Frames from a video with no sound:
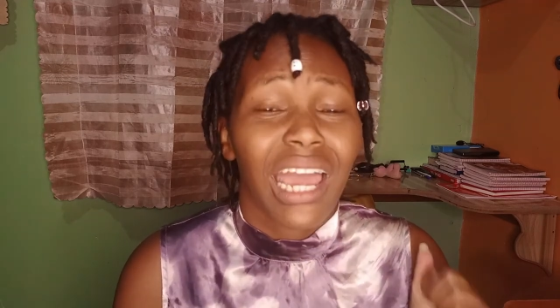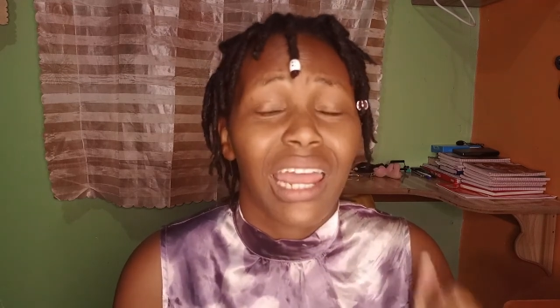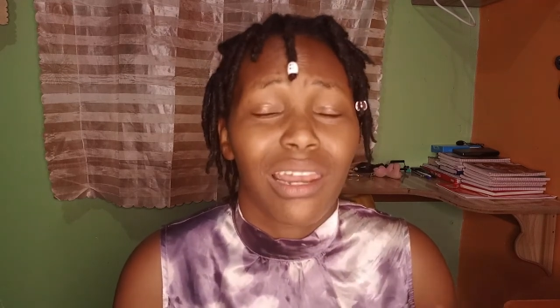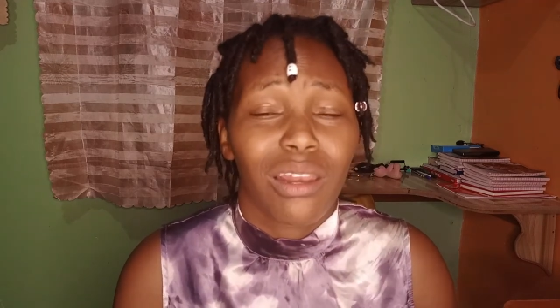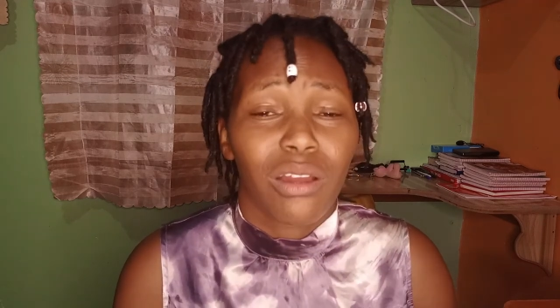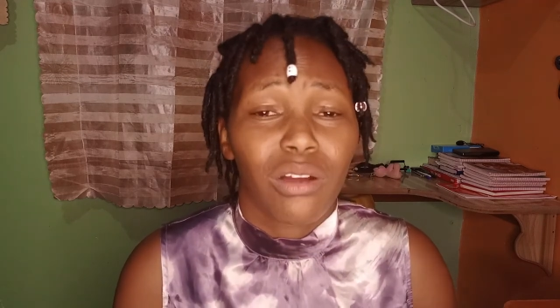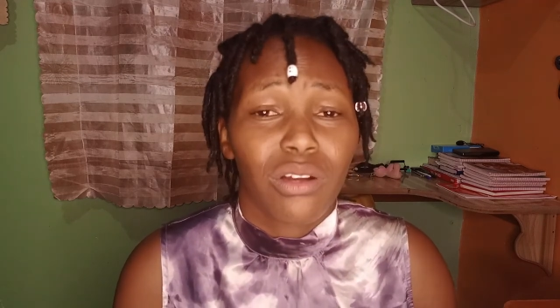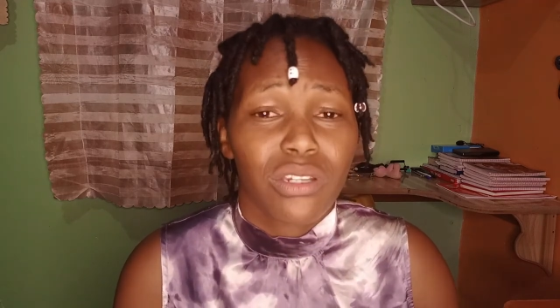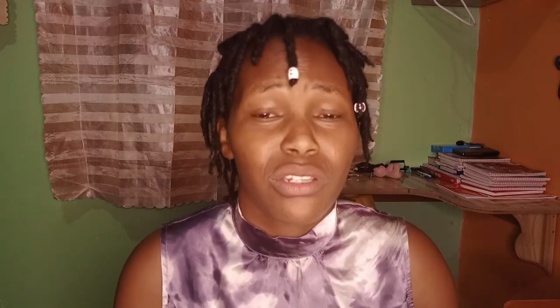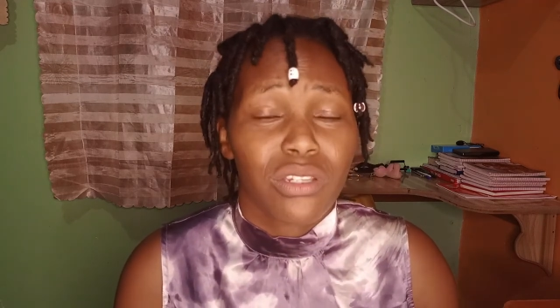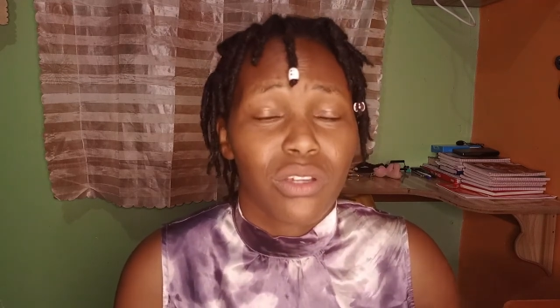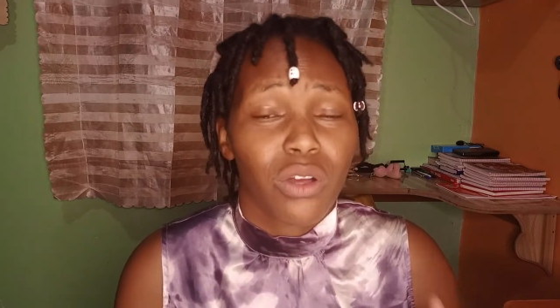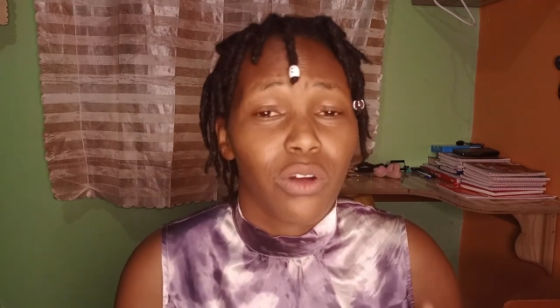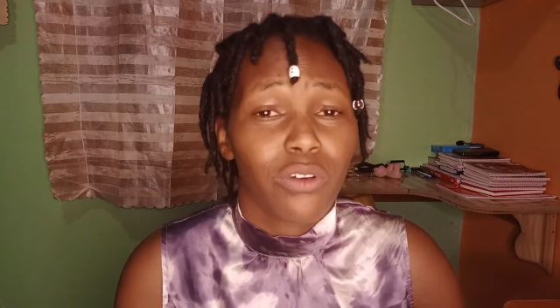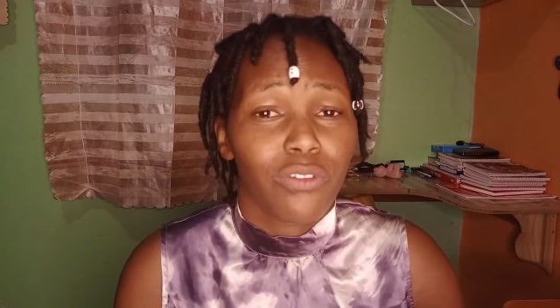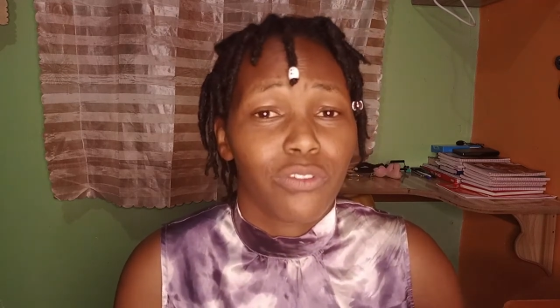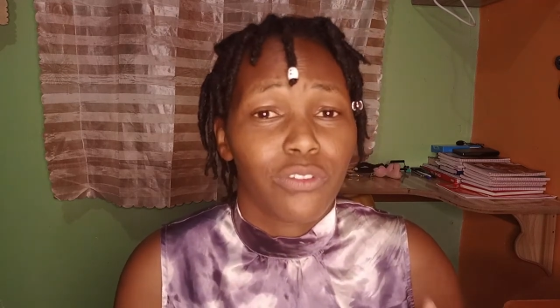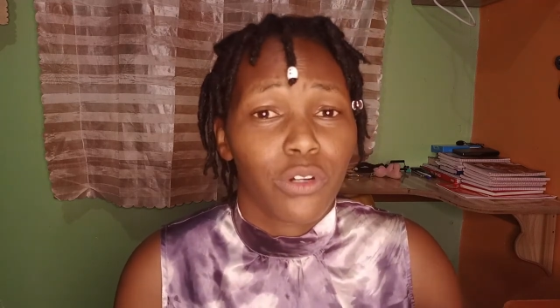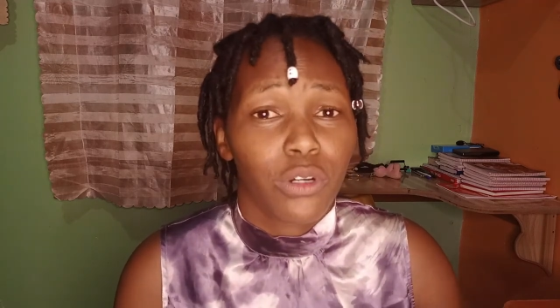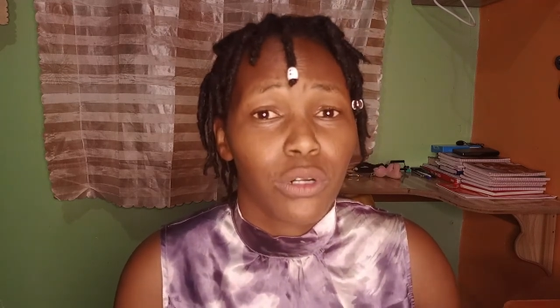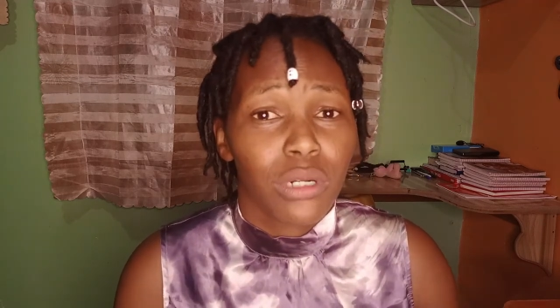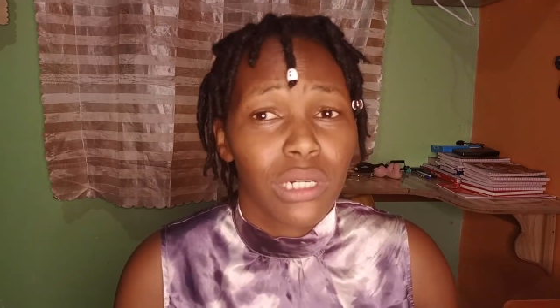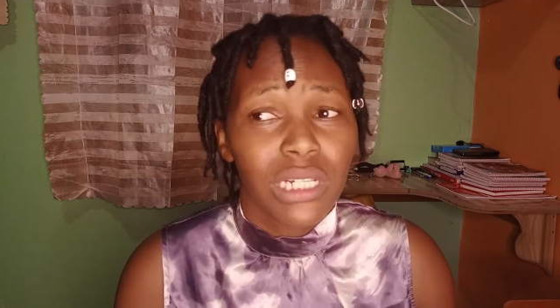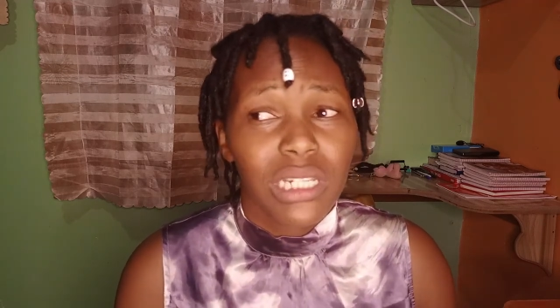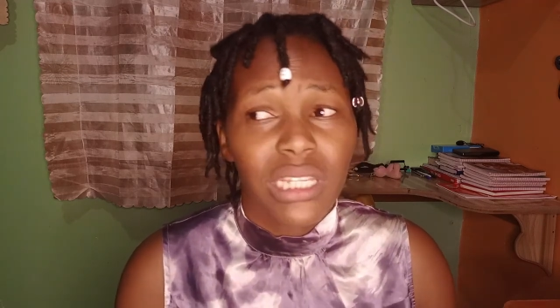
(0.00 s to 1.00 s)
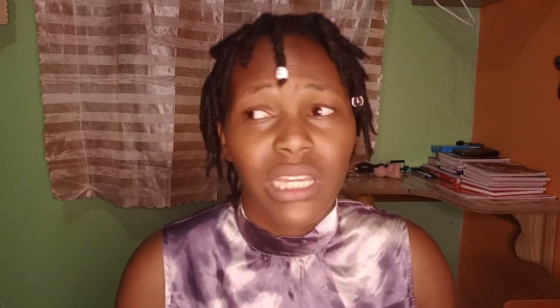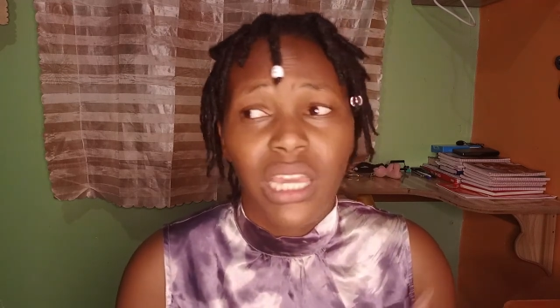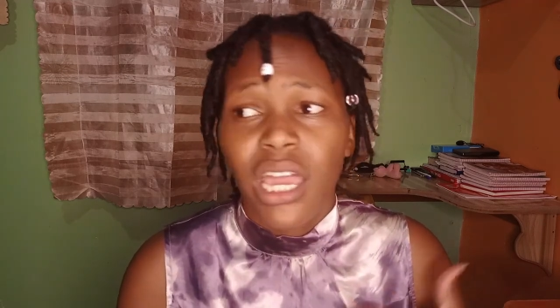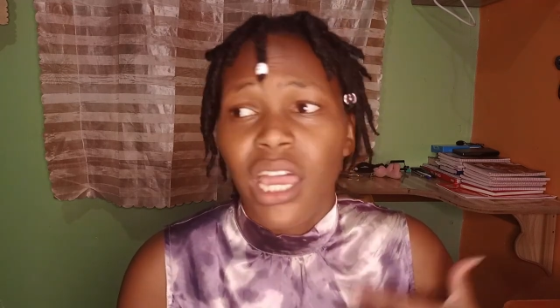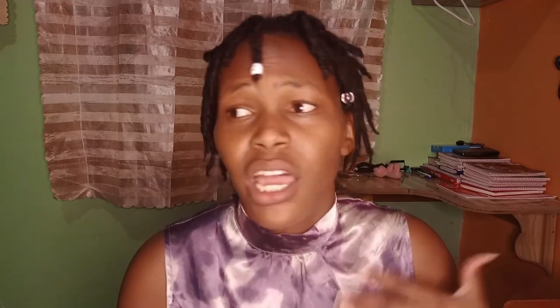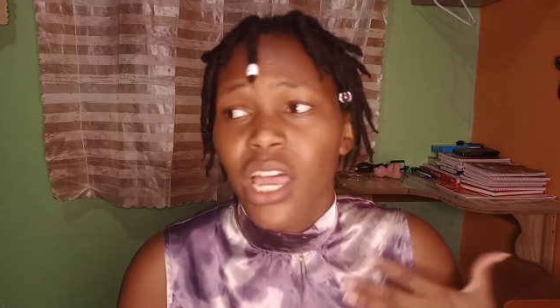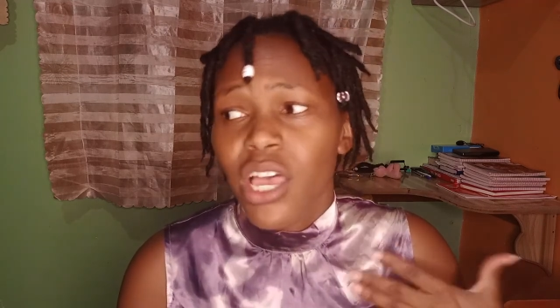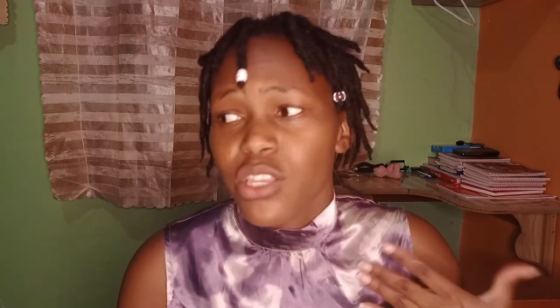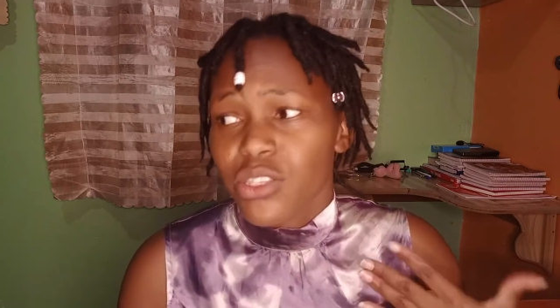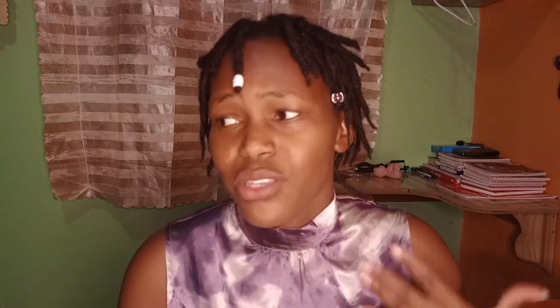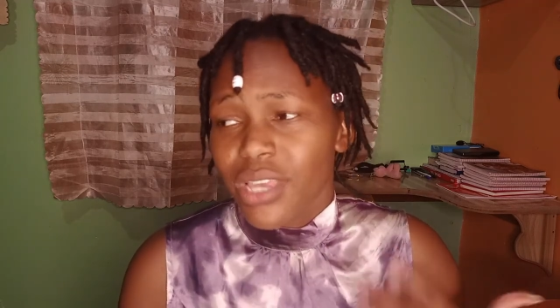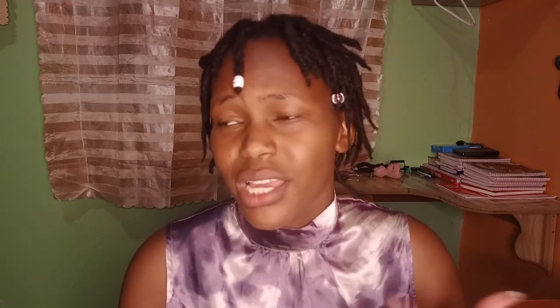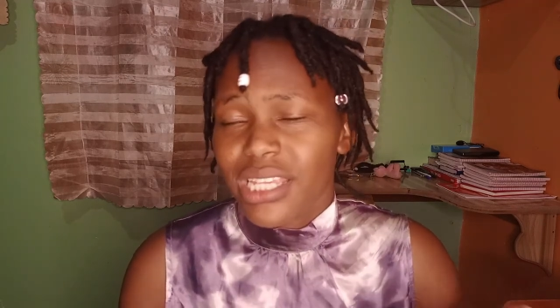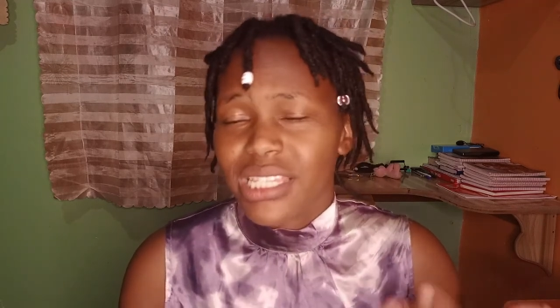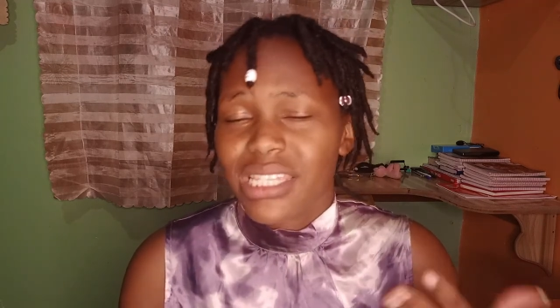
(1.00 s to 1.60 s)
a lot of cold. So